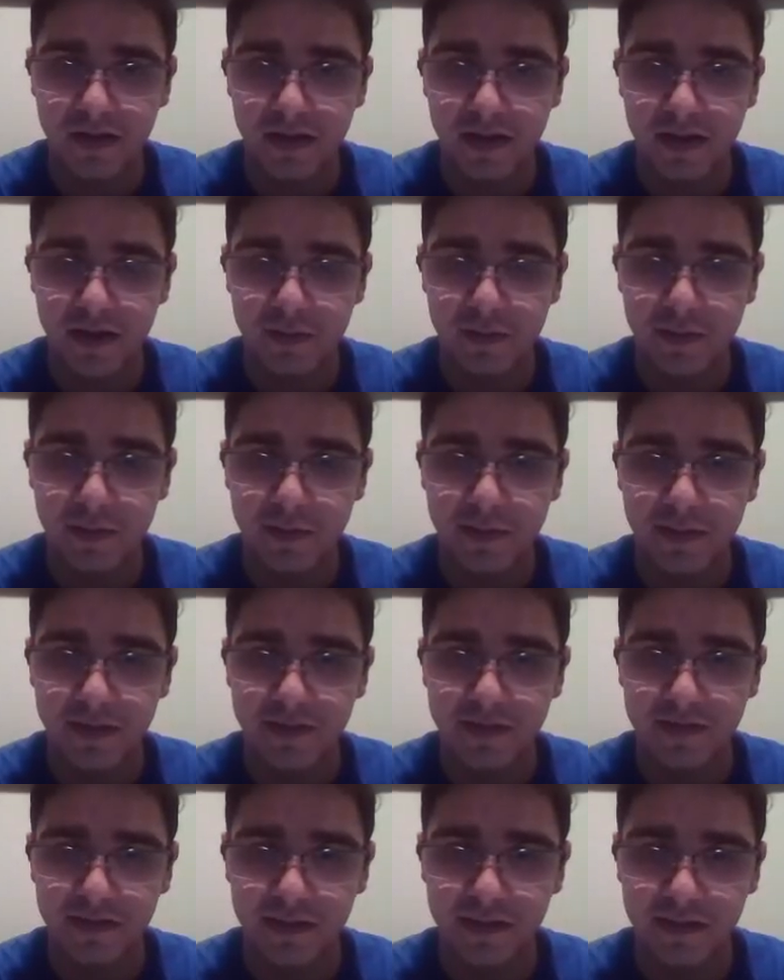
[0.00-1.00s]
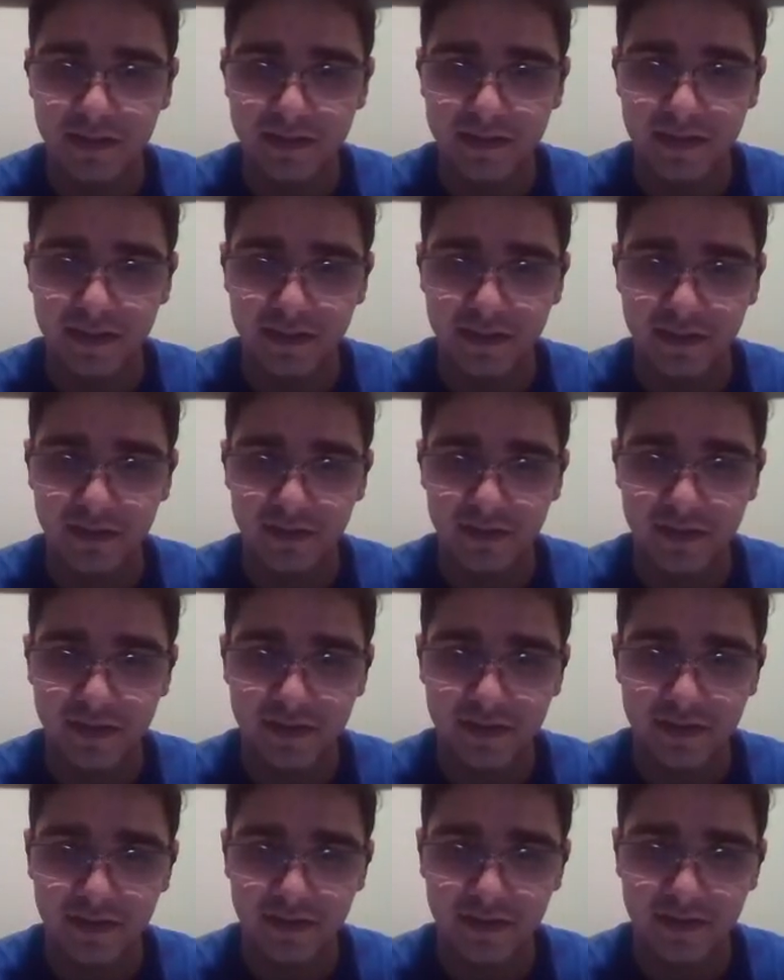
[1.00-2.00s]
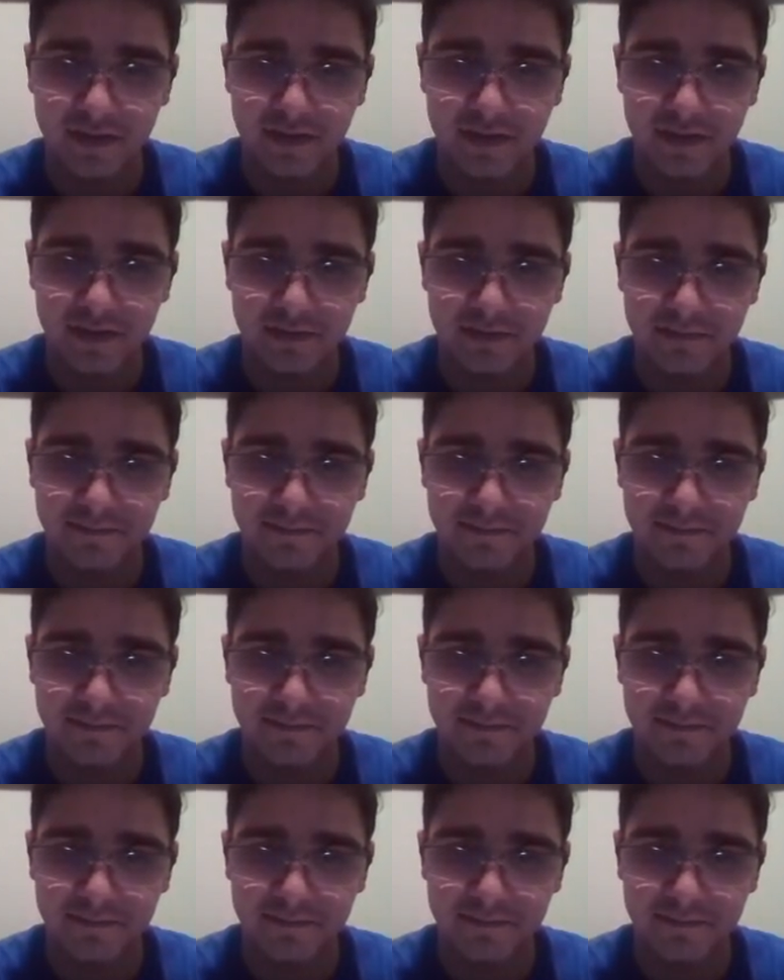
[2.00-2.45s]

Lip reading: Maybe he's gonna attack us first,